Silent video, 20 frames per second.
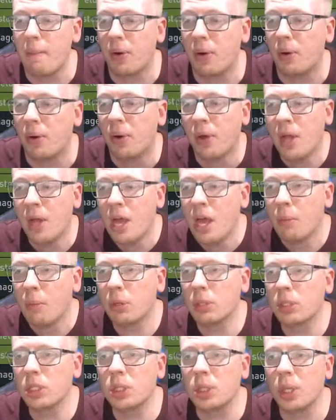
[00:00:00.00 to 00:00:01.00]
But
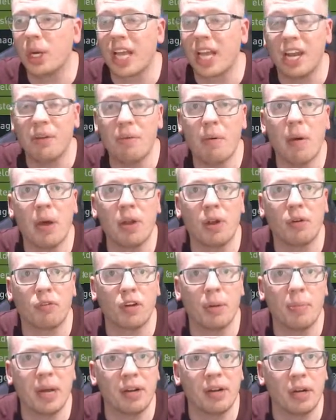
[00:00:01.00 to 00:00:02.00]
we'll just try again and we won't
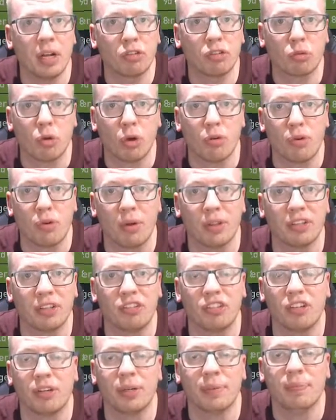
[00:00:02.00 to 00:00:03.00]
offer him a squad role
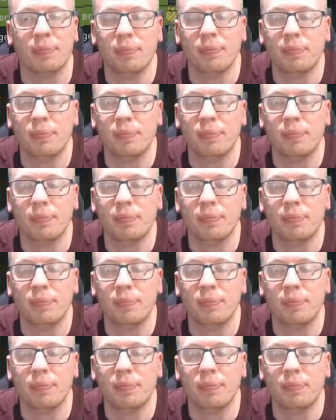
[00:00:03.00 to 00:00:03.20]
this time.